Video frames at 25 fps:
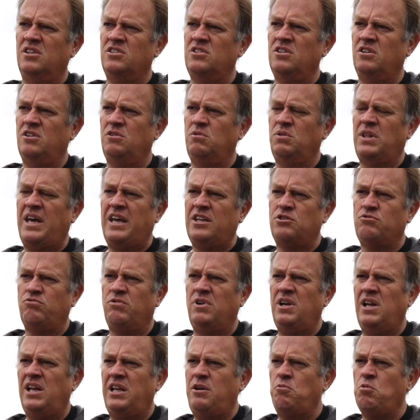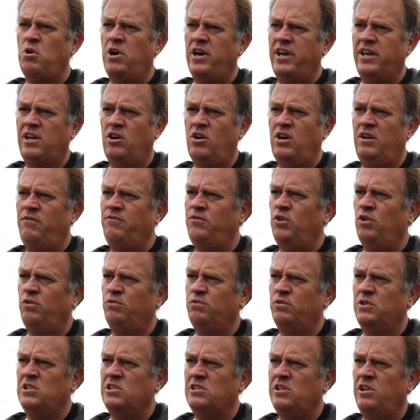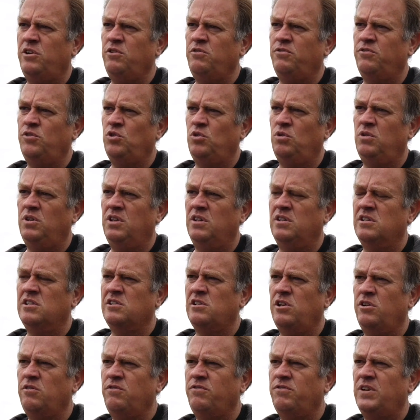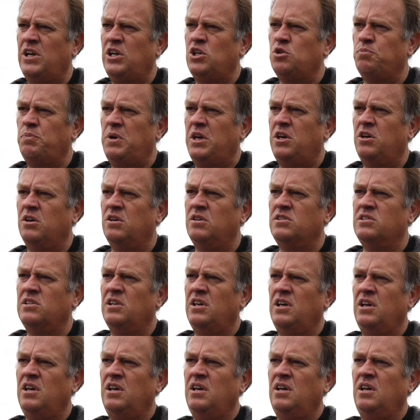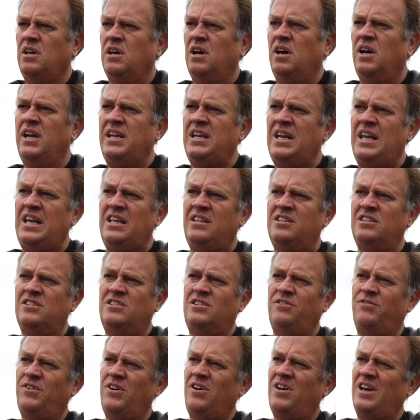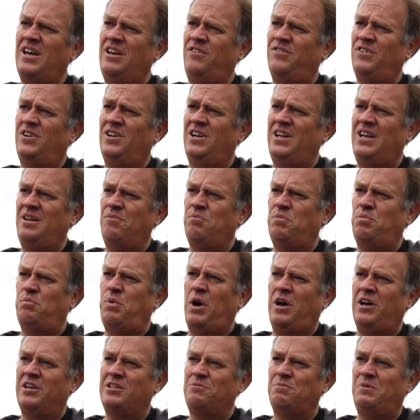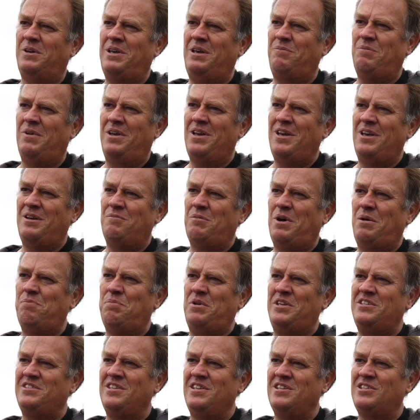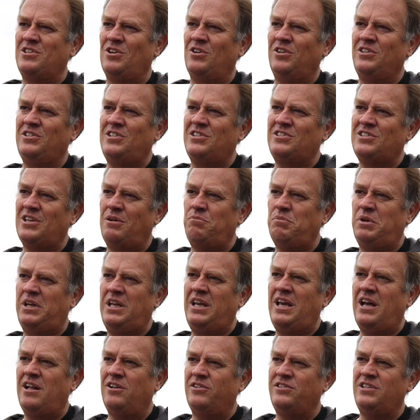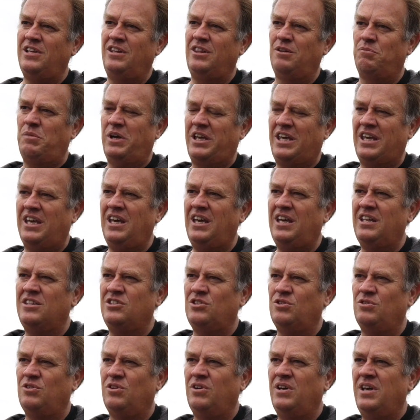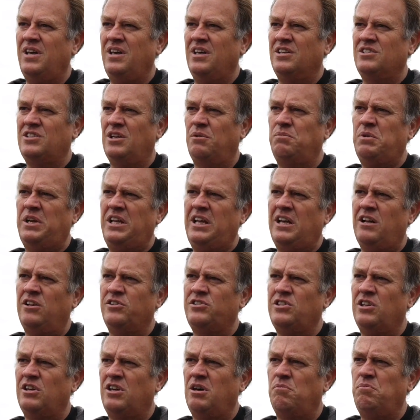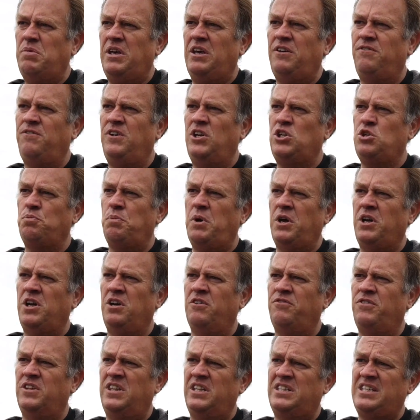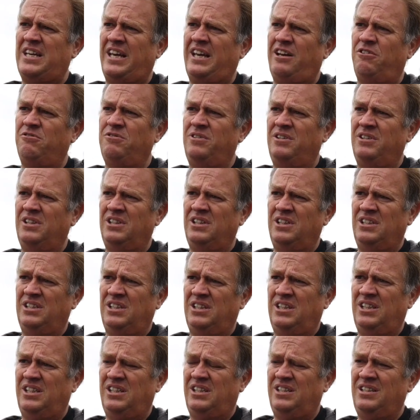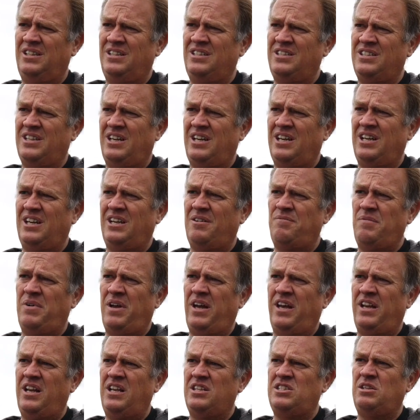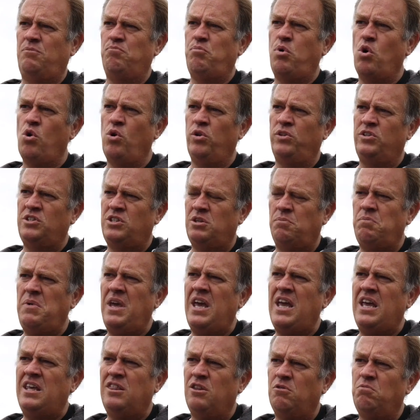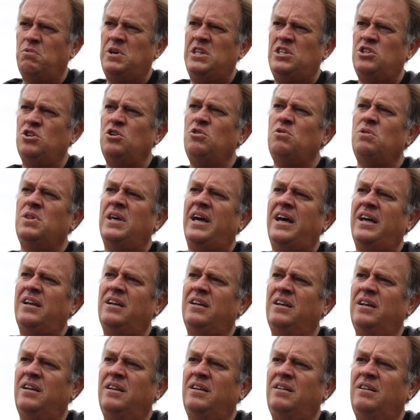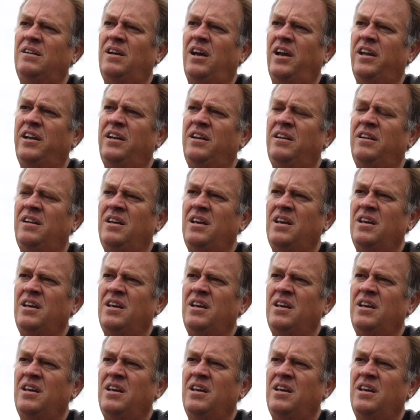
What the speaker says: So that's really why I got involved with slow food and slow fish, because I need to survive, and I need to pass my business on to somebody else, either my kids or somebody else that can be a fishmonger for the town. And and it's important to me that we do that, and